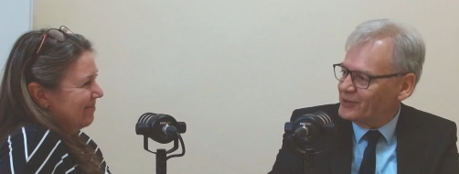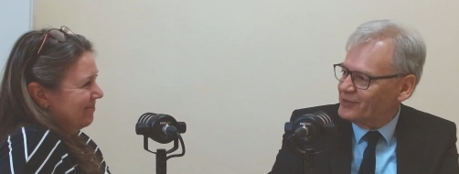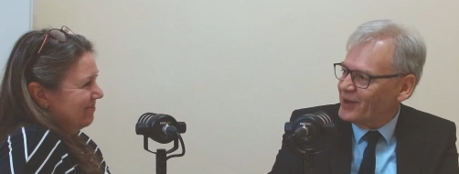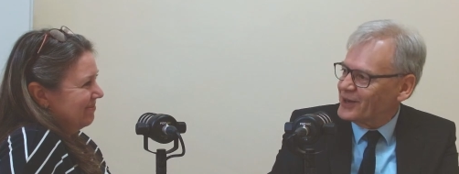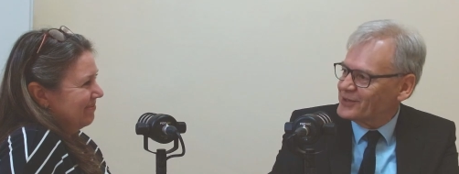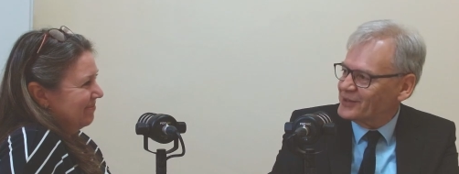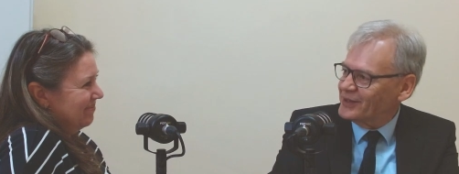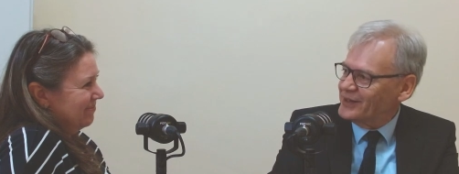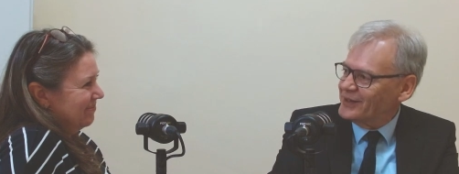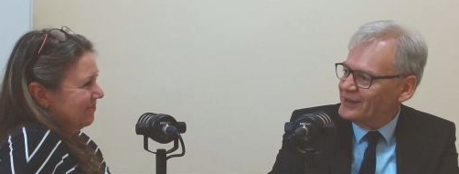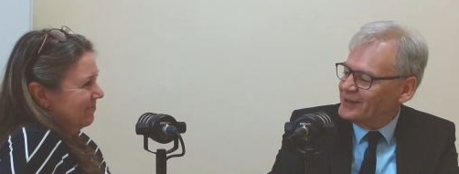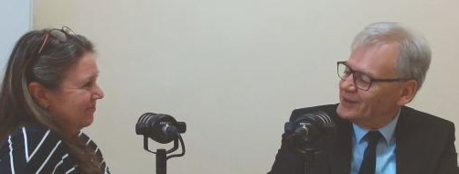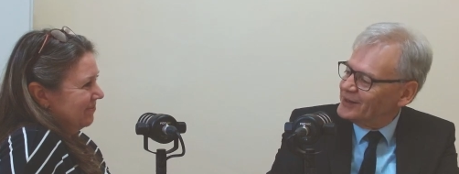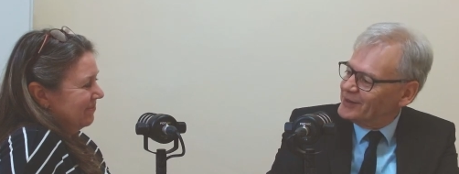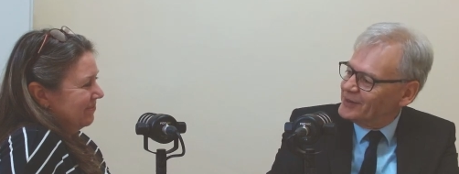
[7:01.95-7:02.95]
Speaker 1: to actually
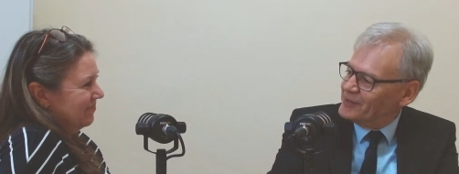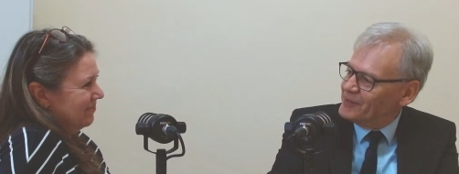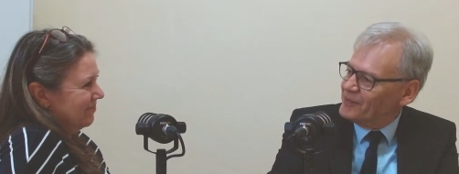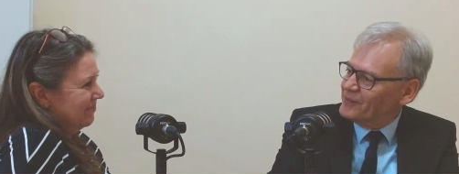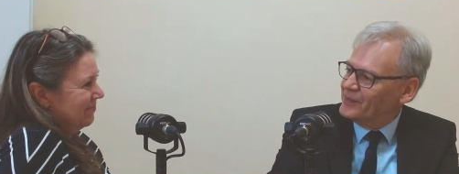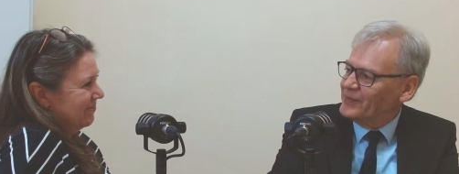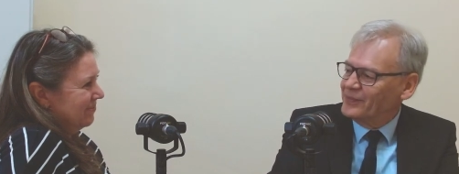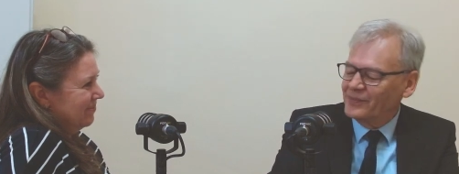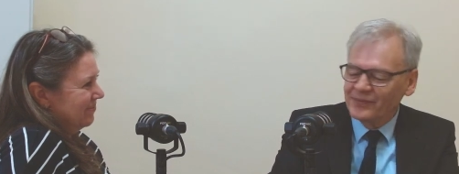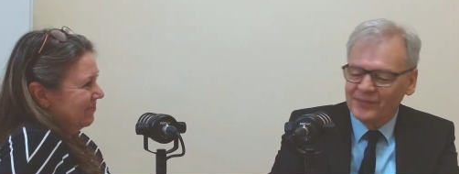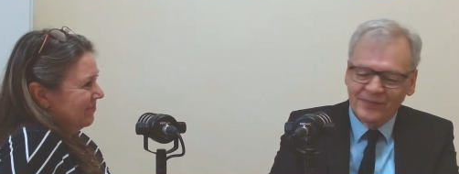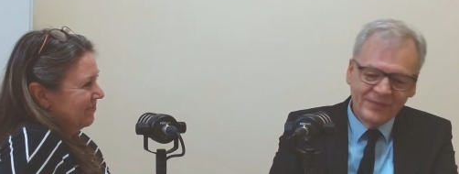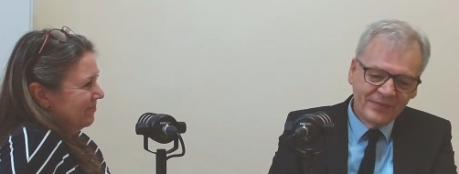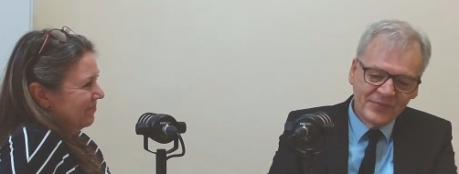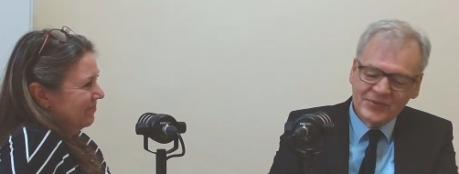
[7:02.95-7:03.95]
mm,
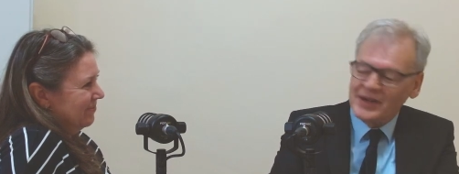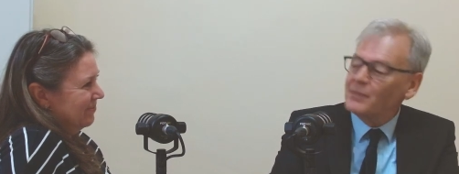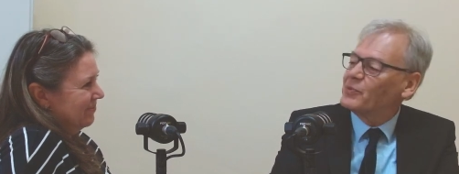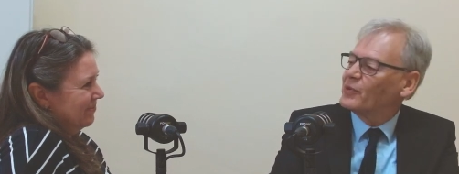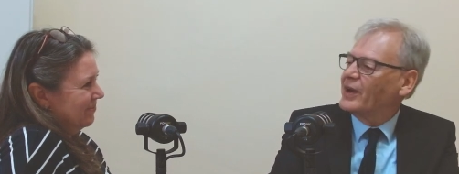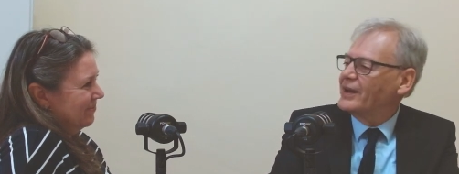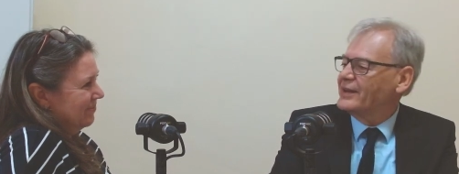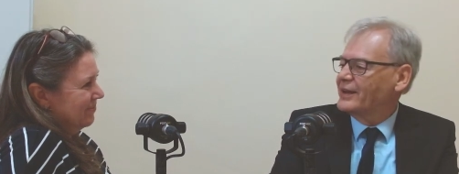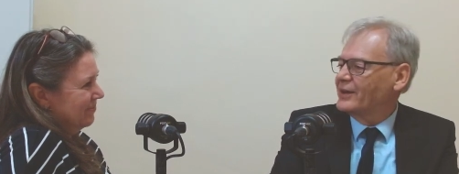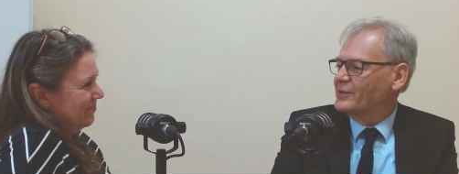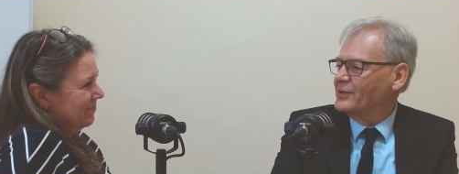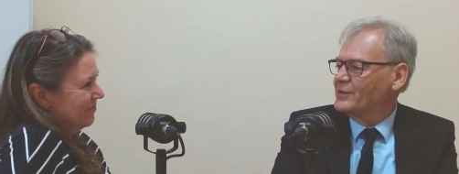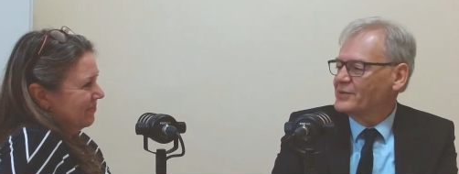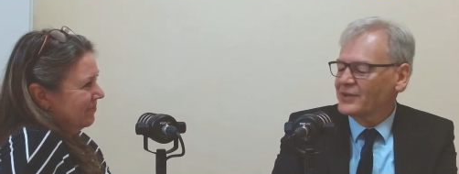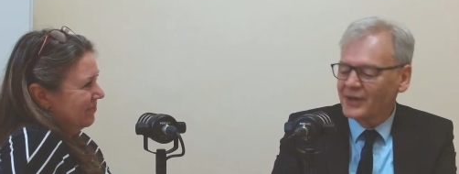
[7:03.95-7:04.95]
separate out
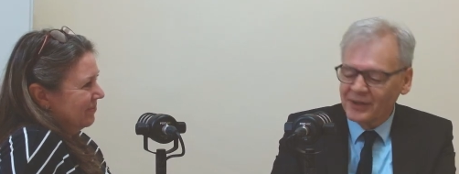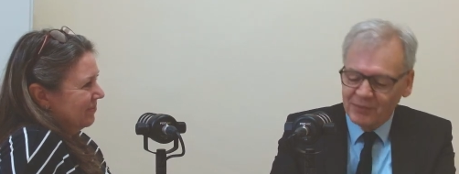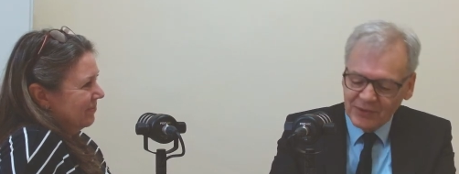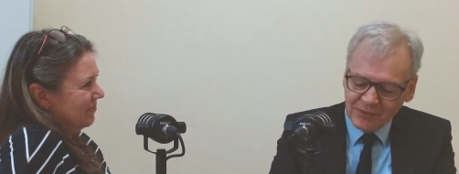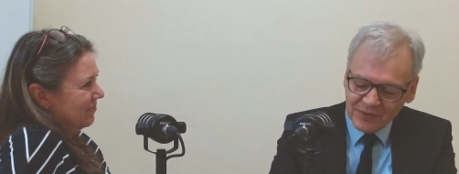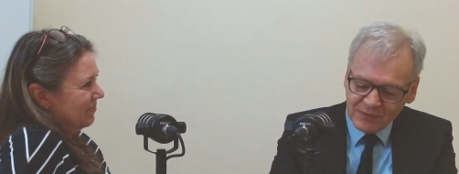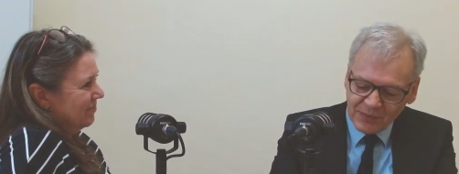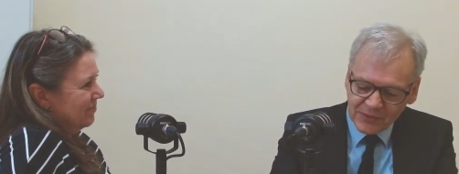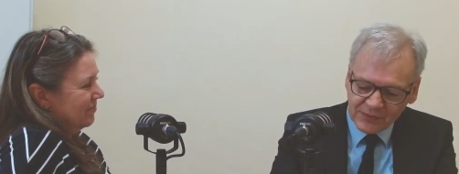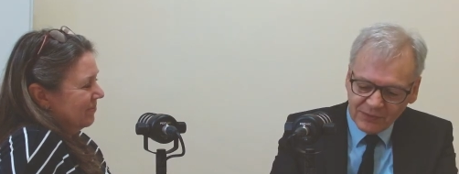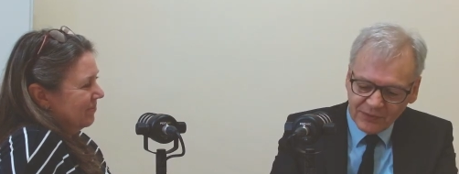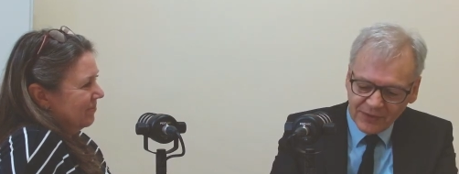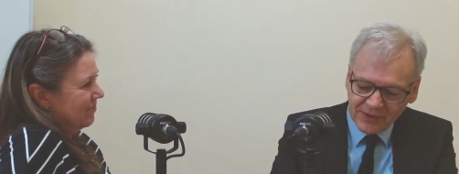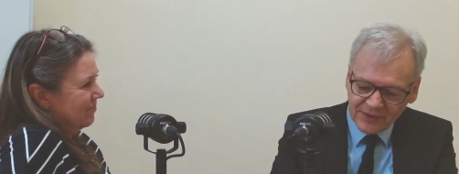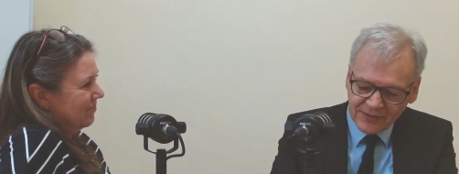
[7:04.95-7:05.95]
who's going to be responsible
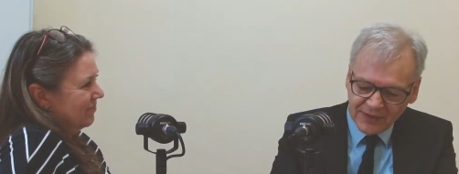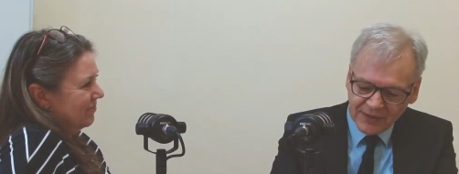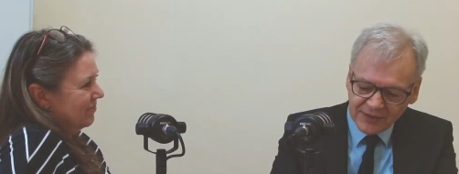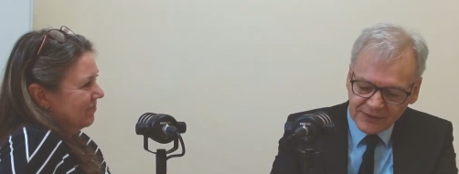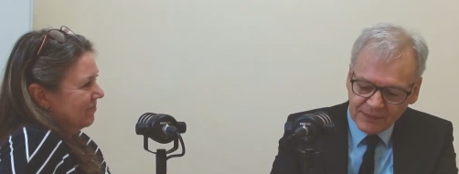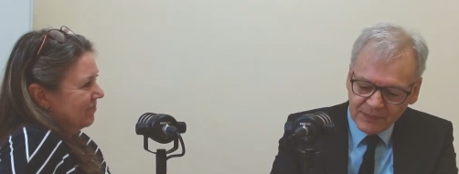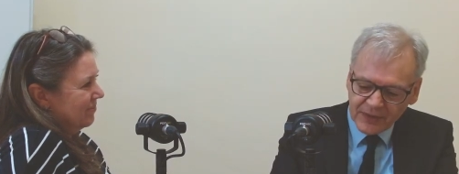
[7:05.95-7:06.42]
for these things.